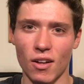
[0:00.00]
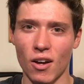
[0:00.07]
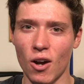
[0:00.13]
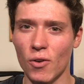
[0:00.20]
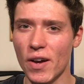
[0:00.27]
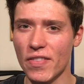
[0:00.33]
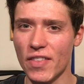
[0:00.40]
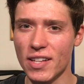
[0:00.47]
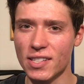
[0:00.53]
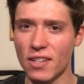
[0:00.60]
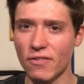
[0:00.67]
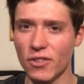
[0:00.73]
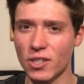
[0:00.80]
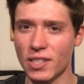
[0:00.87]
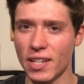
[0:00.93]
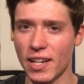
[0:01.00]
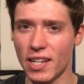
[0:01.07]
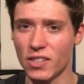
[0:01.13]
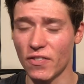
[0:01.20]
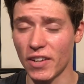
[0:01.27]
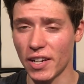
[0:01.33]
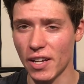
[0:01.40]
All right, that's it for
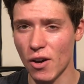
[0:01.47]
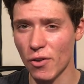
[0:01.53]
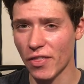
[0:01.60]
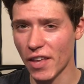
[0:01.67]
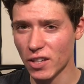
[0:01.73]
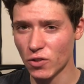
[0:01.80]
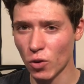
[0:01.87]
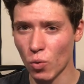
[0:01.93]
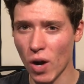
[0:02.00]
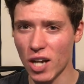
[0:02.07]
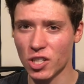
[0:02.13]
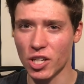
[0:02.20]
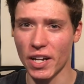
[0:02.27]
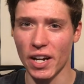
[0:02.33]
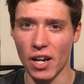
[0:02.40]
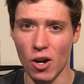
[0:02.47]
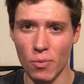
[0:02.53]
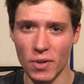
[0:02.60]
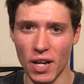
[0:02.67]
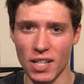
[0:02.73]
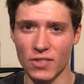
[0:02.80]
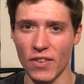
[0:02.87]
today's video. Thanks for watching, and I hope
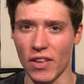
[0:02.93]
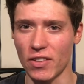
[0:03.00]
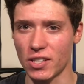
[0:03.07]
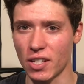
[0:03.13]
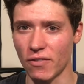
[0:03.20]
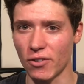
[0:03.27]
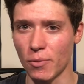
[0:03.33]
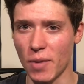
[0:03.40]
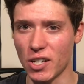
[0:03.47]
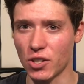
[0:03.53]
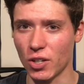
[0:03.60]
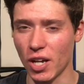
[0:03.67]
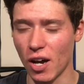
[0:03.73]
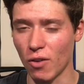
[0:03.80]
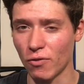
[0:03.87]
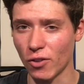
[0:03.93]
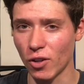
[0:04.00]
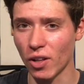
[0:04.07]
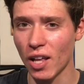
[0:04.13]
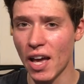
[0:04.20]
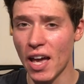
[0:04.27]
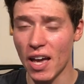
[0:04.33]
you guys found this information
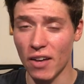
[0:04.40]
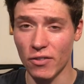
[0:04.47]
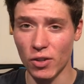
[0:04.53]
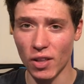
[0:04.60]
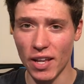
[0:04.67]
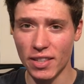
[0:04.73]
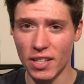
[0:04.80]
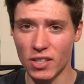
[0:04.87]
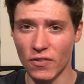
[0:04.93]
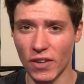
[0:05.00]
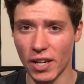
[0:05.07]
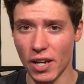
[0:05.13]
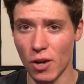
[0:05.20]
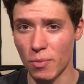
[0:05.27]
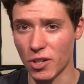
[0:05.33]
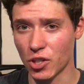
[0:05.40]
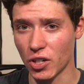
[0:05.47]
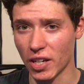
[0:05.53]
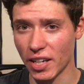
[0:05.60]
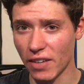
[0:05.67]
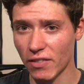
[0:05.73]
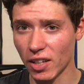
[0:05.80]
helpful. If you like this video, be sure
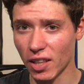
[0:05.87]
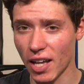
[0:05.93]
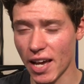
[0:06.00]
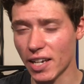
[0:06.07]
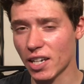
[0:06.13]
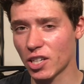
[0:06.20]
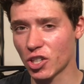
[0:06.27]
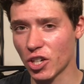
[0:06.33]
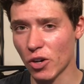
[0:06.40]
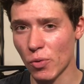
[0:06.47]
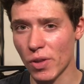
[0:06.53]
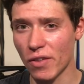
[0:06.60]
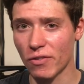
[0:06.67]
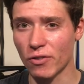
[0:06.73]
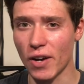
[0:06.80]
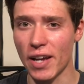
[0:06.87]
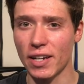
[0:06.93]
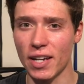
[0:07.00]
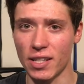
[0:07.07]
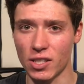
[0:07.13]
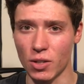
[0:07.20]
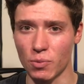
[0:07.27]
to give it a like, share it with a
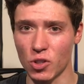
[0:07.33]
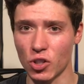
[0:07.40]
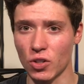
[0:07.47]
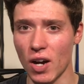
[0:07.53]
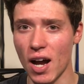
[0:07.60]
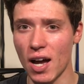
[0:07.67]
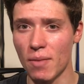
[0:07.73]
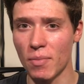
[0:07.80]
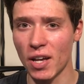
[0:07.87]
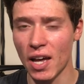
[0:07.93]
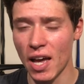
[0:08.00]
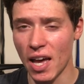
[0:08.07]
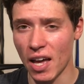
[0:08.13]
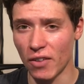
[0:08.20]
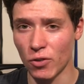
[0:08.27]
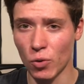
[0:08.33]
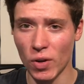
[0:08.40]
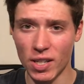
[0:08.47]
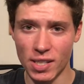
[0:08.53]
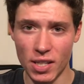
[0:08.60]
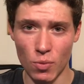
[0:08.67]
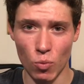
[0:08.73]
friend, and subscribe. If you
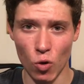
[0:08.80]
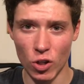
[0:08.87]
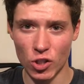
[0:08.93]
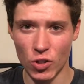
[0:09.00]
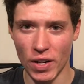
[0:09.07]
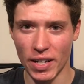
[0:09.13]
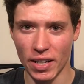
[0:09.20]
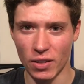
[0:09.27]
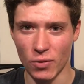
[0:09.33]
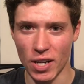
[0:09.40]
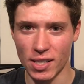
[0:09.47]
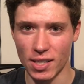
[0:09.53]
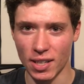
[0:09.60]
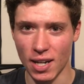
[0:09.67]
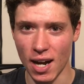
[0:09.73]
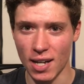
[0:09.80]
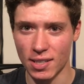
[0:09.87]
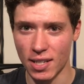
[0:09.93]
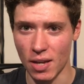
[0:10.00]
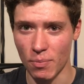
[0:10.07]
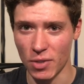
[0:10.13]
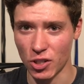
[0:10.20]
want to see more training and racing
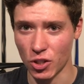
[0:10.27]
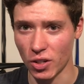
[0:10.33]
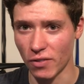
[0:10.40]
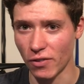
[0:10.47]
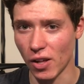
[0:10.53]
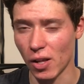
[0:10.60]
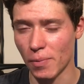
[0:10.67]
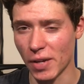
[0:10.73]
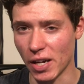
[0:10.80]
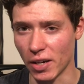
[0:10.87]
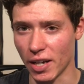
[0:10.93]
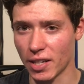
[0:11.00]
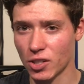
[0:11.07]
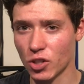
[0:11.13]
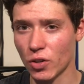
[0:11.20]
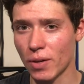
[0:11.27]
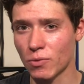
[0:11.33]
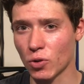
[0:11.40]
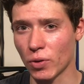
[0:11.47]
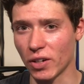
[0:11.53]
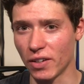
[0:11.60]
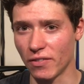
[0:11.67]
content, be sure to follow me on Instagram,
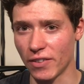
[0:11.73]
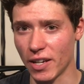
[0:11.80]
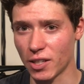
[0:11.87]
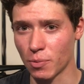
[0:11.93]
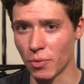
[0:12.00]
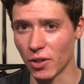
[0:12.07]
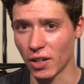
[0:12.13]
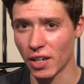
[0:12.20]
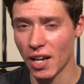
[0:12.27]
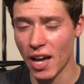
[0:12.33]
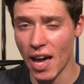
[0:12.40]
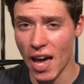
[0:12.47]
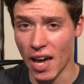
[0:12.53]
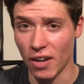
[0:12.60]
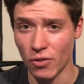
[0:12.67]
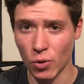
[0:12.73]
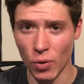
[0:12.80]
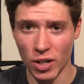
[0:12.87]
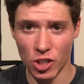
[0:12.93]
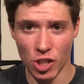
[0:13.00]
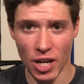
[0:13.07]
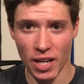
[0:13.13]
Twitter, and Facebook. And if you
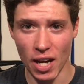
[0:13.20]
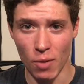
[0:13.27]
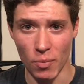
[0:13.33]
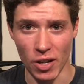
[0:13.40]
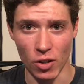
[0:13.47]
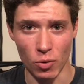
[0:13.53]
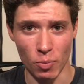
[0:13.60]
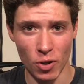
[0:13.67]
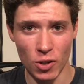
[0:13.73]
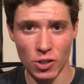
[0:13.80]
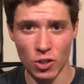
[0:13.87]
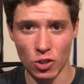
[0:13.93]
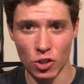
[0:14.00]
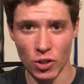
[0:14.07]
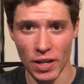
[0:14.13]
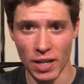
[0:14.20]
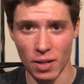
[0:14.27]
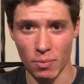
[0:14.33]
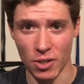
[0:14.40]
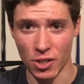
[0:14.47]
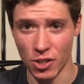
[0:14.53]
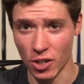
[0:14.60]
want to check out my own personal
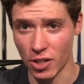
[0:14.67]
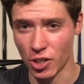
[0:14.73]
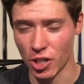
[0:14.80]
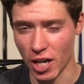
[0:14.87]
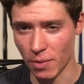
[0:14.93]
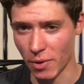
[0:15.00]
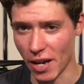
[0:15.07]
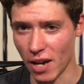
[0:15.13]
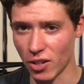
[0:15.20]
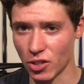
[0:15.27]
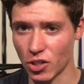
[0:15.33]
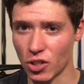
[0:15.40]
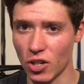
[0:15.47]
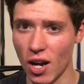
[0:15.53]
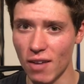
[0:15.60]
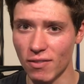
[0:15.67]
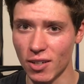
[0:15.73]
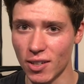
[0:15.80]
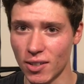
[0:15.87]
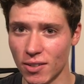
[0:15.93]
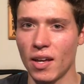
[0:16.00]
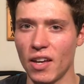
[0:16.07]
training, be sure to check me out on
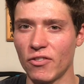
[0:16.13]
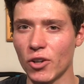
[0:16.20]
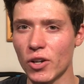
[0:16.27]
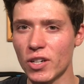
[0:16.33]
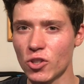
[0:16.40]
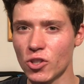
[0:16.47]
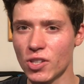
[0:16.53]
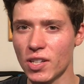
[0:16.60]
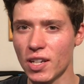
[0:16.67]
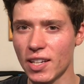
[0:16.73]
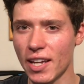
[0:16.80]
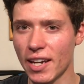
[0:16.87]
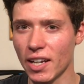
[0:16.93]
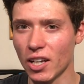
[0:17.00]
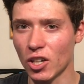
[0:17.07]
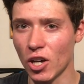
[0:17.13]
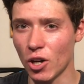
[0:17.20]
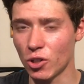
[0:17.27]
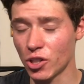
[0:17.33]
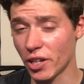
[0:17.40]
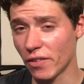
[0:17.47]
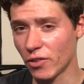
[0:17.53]
Strava. If you're interested in getting a
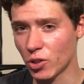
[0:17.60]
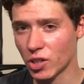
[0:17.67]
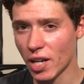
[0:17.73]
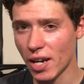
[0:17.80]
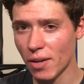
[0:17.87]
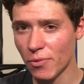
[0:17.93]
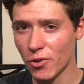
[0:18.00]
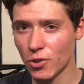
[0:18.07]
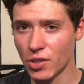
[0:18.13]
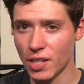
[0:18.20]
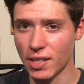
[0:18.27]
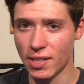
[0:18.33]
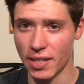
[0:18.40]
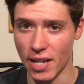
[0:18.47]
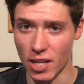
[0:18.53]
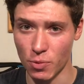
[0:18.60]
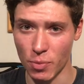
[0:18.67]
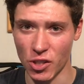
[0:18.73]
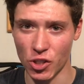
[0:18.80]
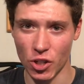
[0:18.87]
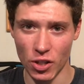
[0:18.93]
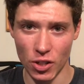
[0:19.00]
coach, if you sign up through C T S,
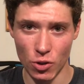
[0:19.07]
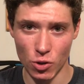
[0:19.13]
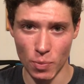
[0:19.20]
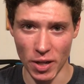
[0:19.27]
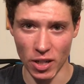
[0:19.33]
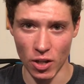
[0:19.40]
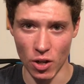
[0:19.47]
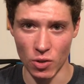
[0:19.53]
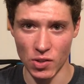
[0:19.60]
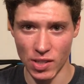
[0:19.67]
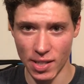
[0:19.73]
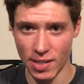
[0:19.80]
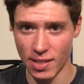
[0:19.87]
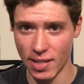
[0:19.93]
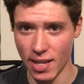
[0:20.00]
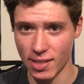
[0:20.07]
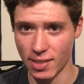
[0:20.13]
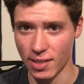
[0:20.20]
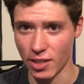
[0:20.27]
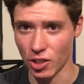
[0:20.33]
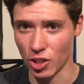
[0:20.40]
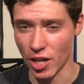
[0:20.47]
be sure to use my code C T S
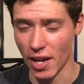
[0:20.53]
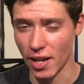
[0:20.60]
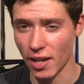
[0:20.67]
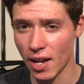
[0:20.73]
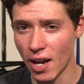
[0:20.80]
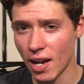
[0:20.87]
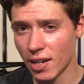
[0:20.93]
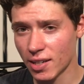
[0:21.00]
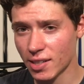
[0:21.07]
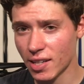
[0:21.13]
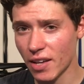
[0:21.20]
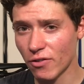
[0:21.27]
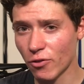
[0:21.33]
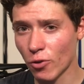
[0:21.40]
D J to save